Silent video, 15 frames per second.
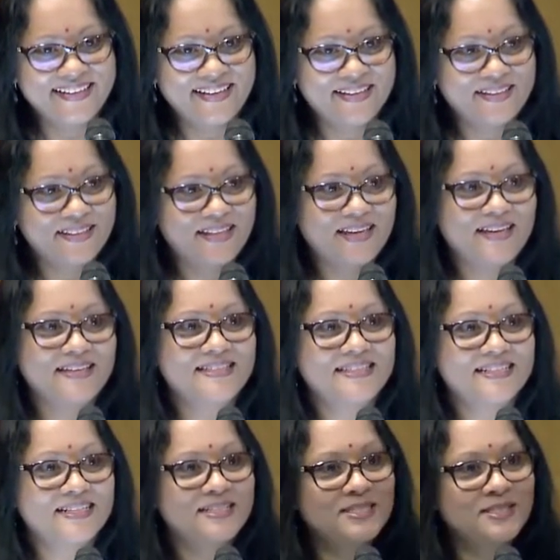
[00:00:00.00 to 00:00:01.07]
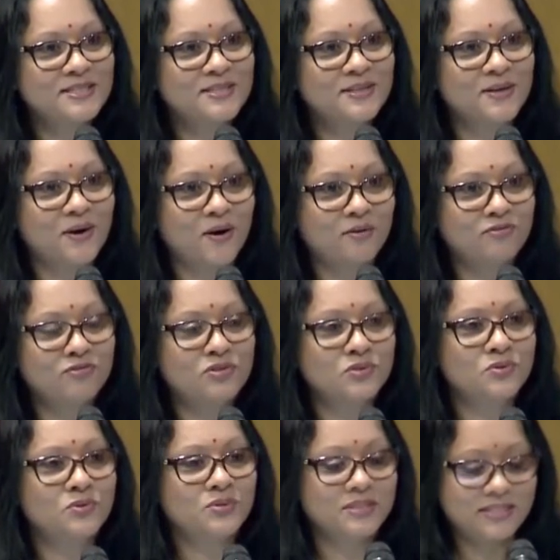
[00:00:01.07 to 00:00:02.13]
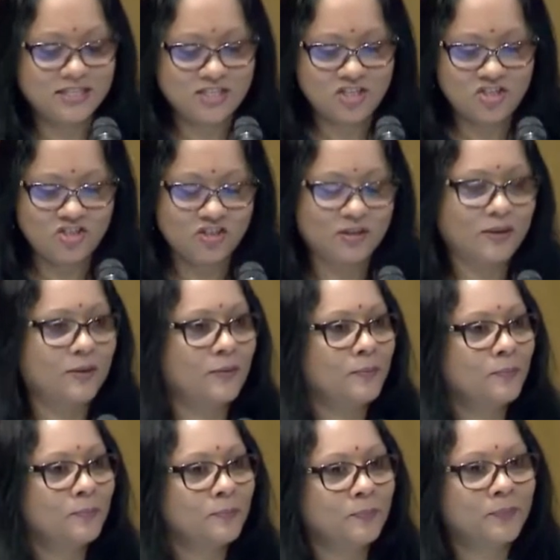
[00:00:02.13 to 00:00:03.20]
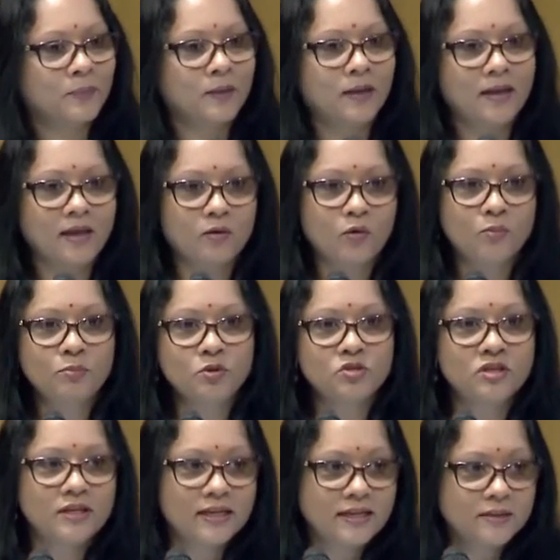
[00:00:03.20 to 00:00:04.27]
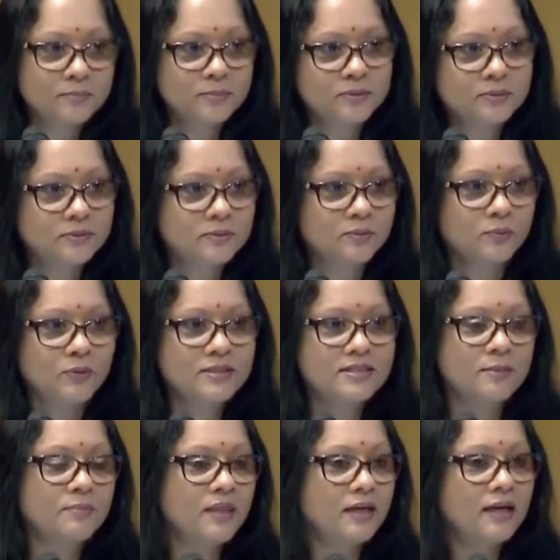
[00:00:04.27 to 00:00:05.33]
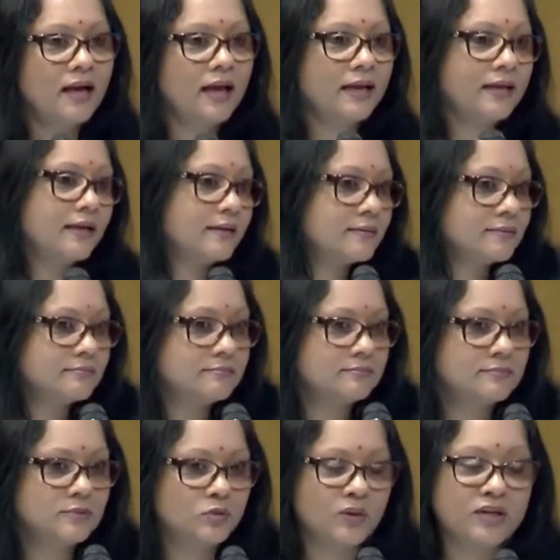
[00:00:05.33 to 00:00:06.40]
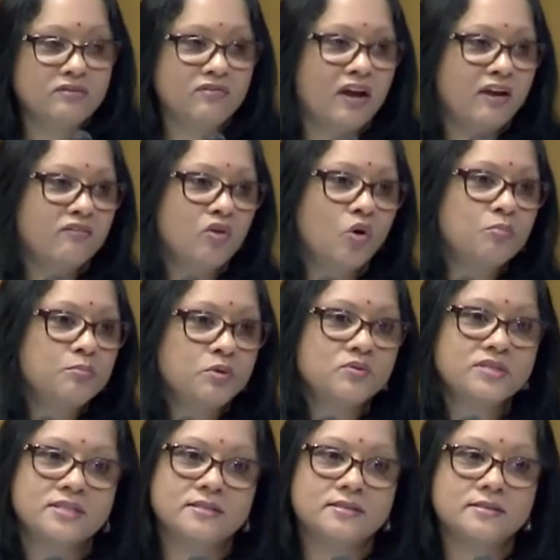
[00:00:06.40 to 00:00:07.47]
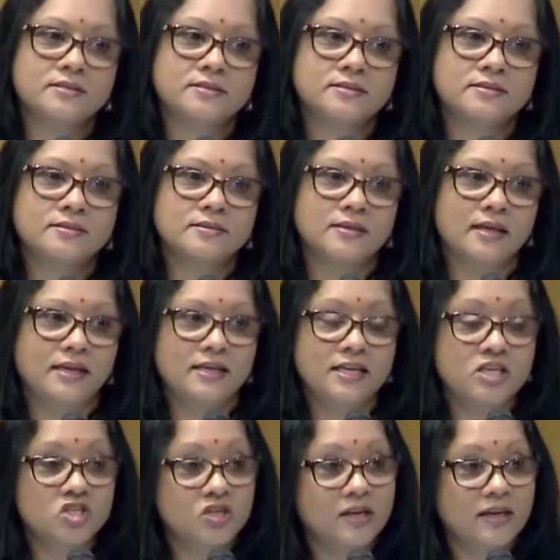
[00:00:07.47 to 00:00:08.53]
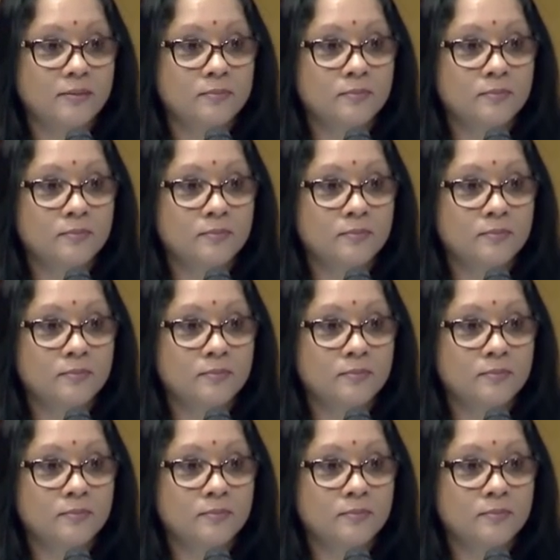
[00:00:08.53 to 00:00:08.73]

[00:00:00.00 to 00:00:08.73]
There is a list of 2 such computer labs with something like 25 computers in each lab.